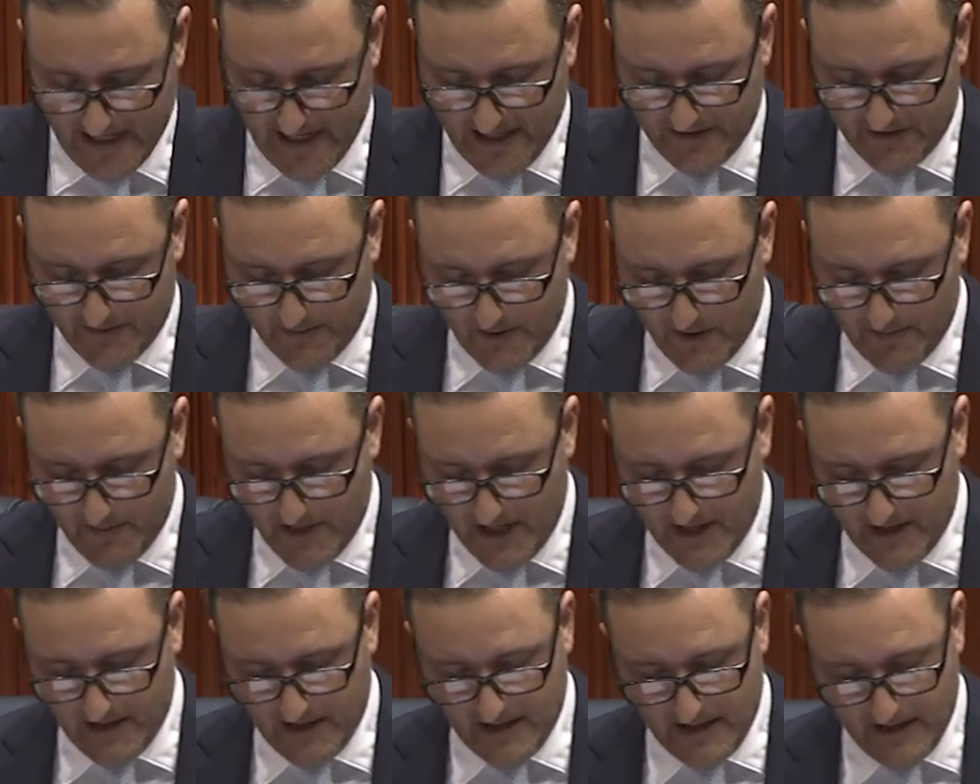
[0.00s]
Uh, to my
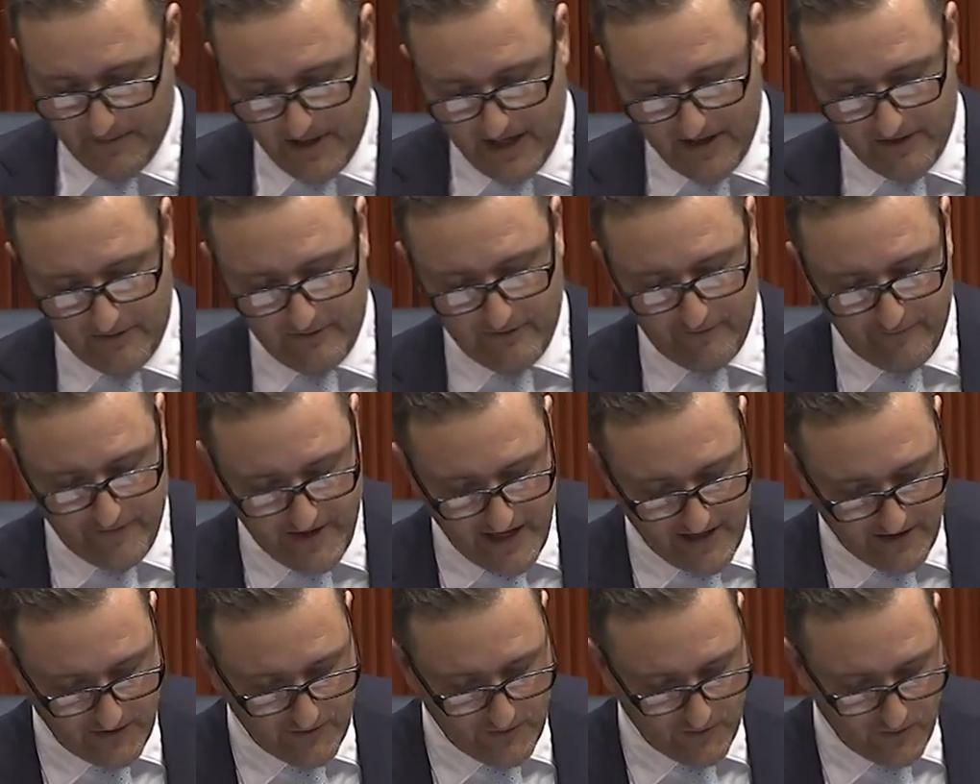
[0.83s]
mother, mother and
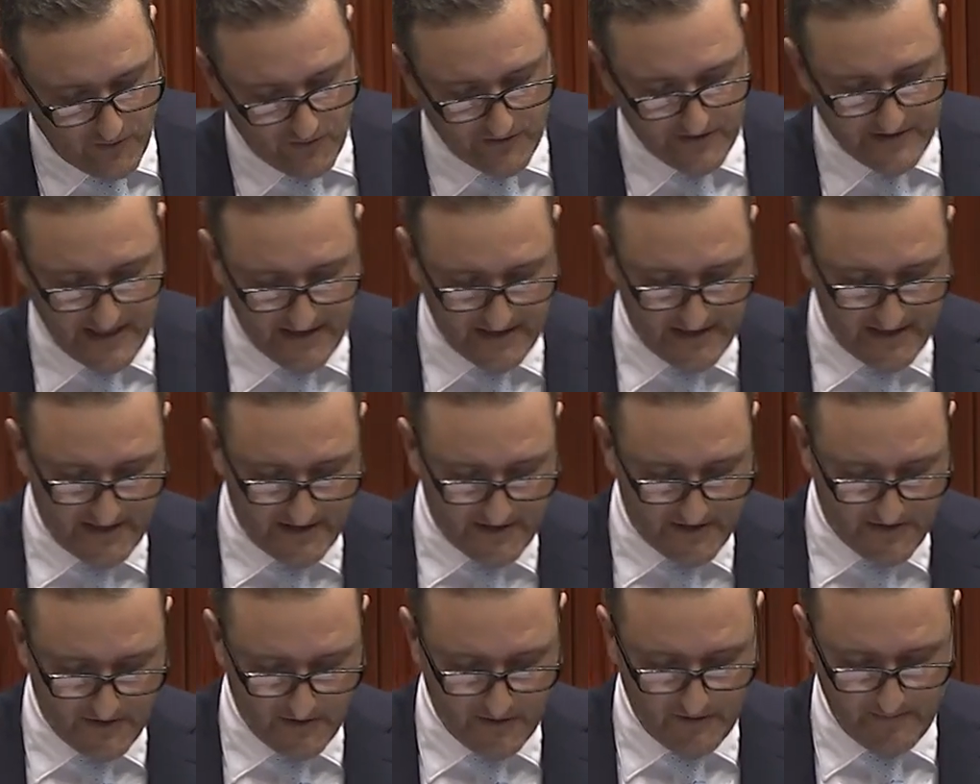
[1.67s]
father-in-law, Dudley
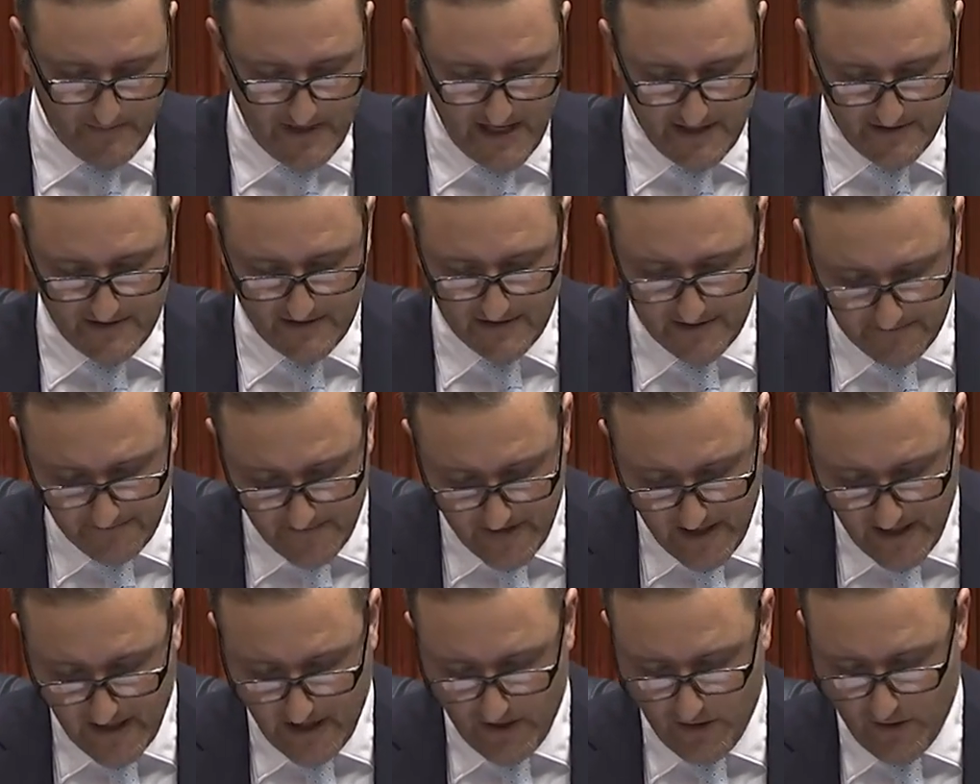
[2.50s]
and Sue Maslin,
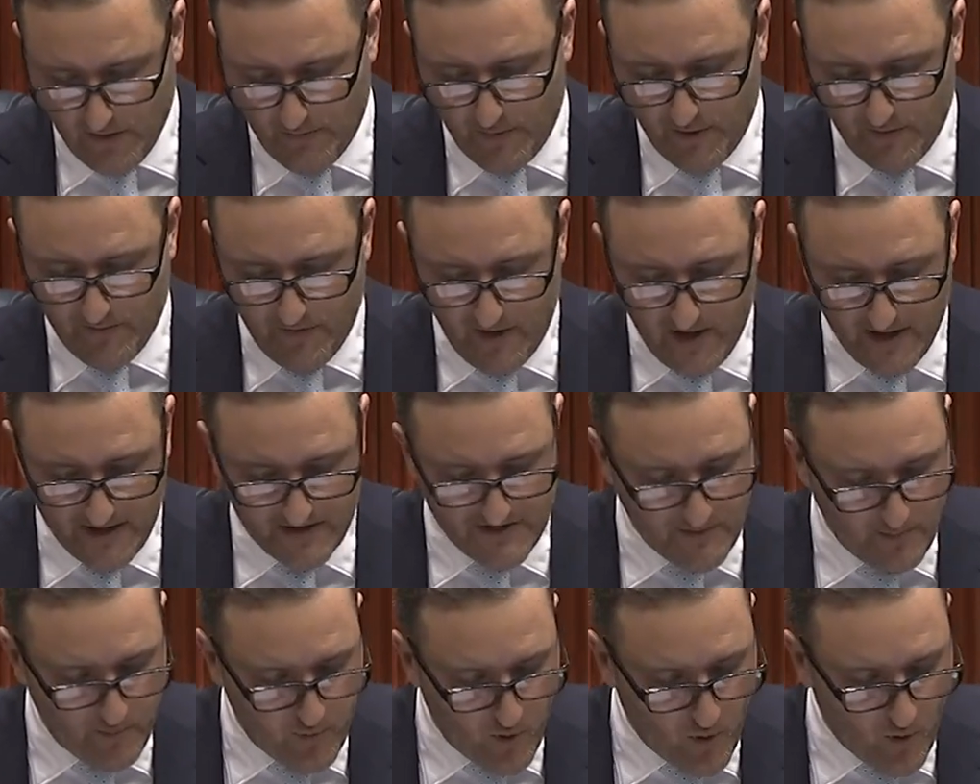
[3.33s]
who have
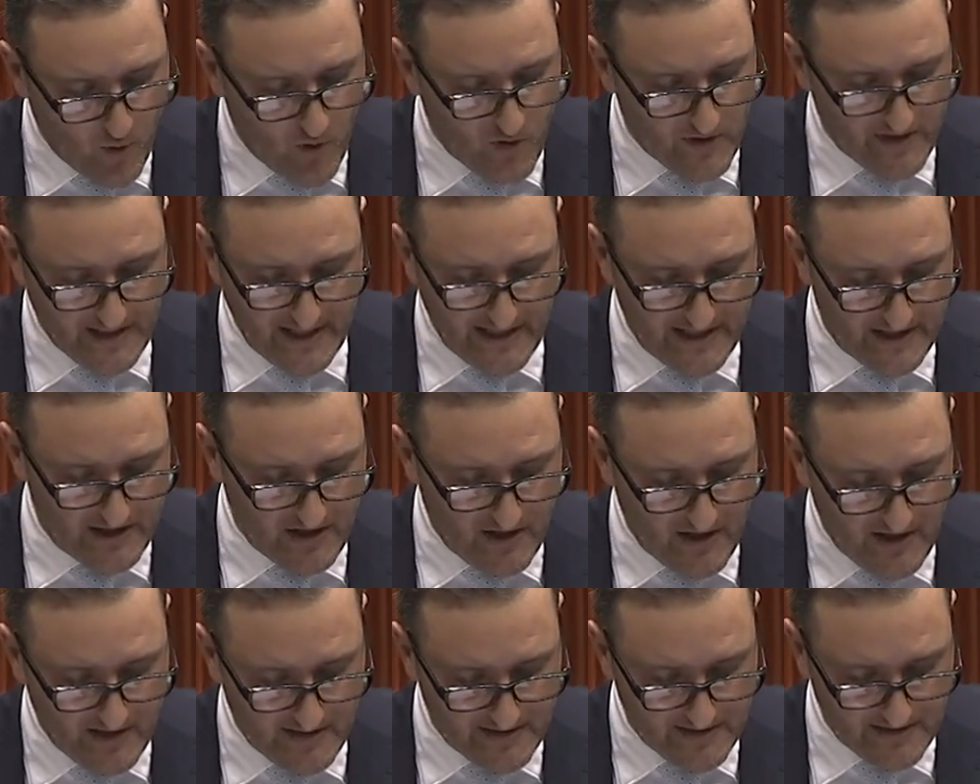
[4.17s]
provided support and
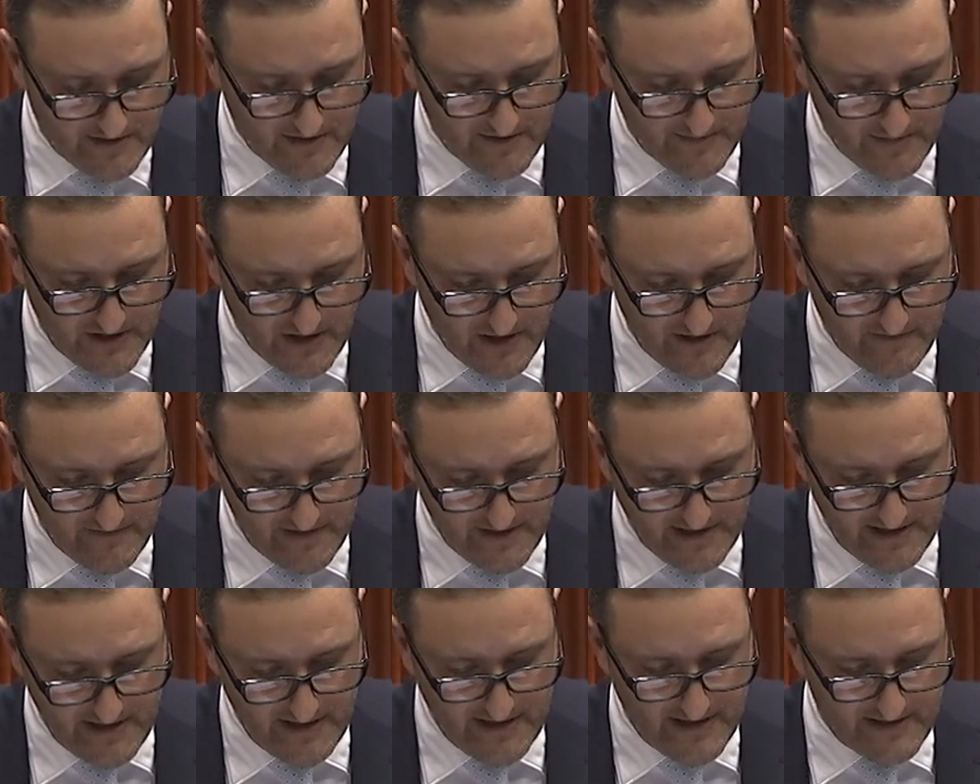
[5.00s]
guidance to me over
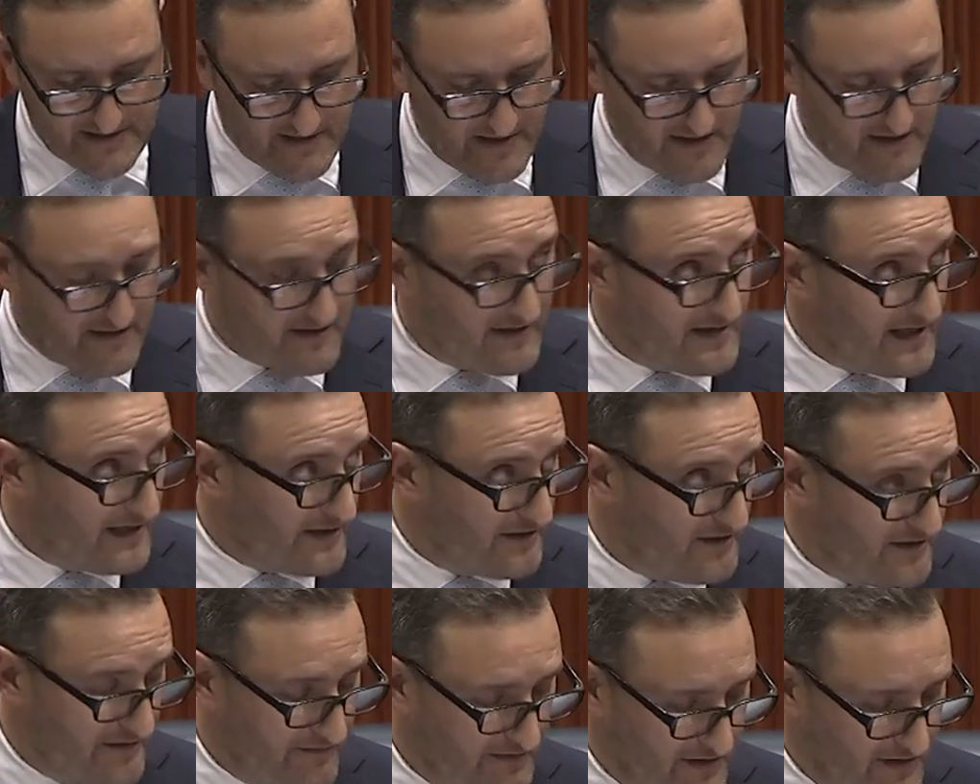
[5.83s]
the years, thank